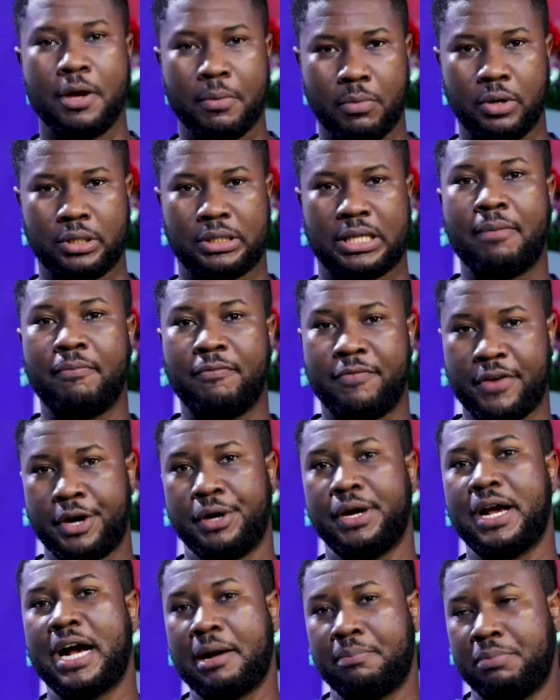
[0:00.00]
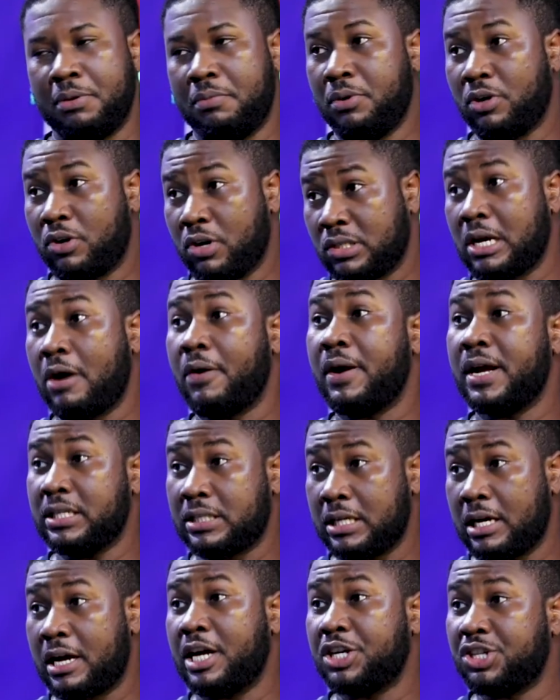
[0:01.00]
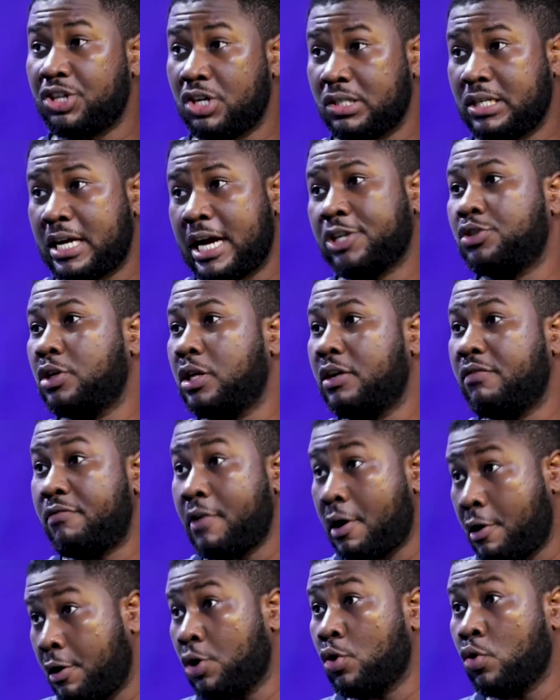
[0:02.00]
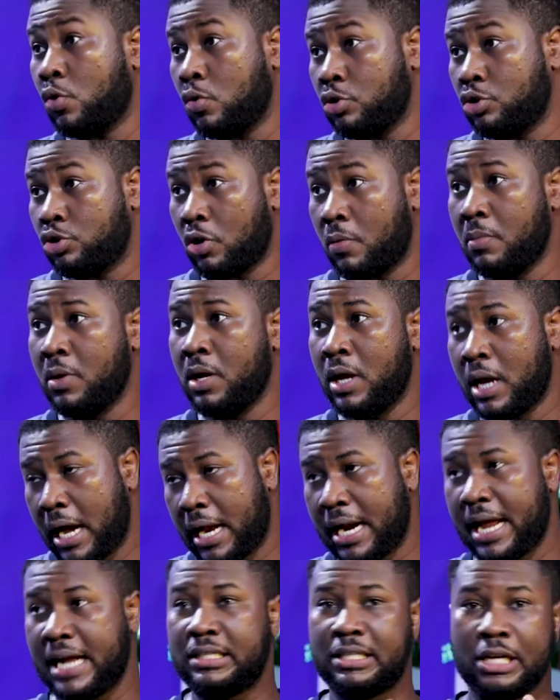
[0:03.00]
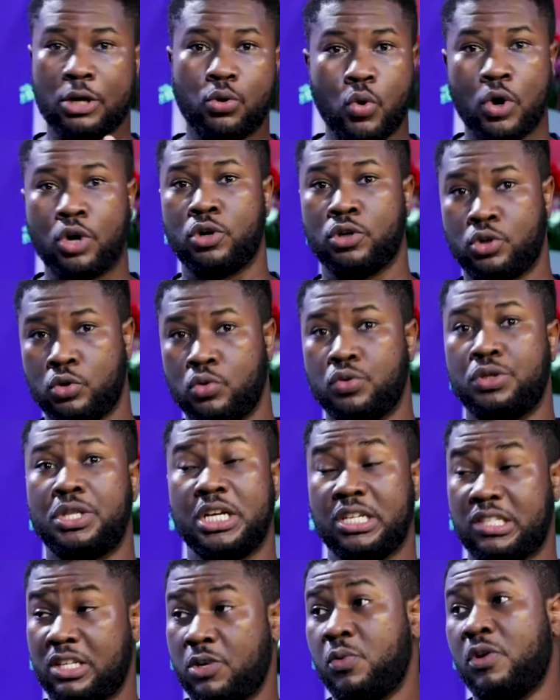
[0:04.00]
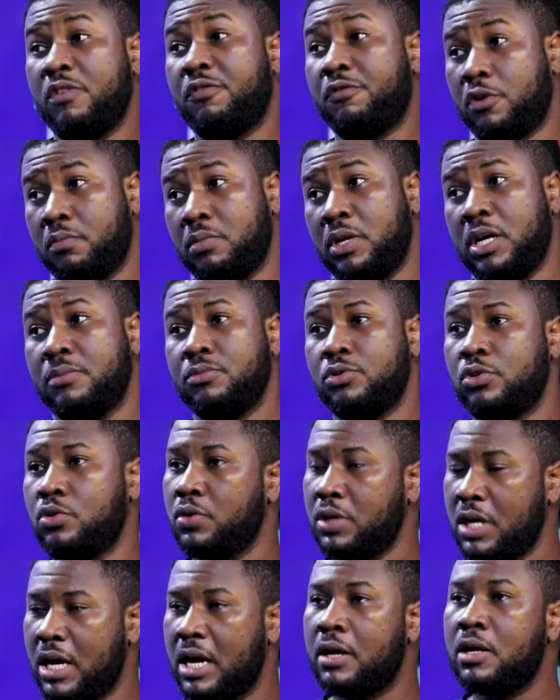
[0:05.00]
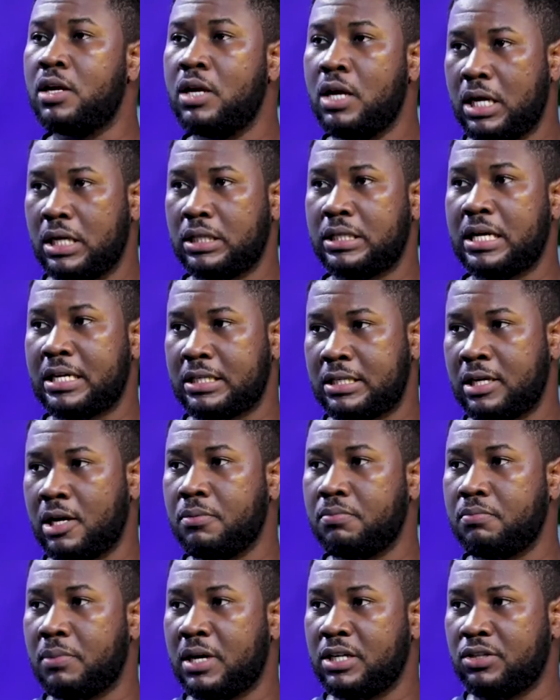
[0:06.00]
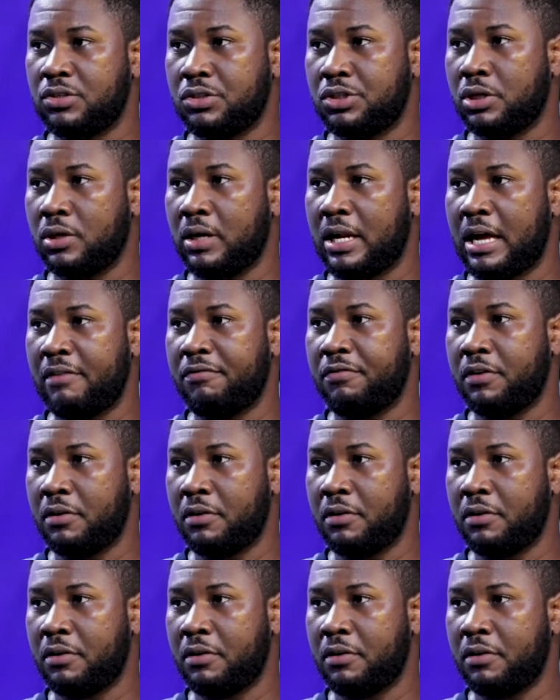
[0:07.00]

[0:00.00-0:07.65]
But I'm very happy because our interactions are actually very wholesome, and I take one or two things away from them. So yeah, wow. It has helped my social life.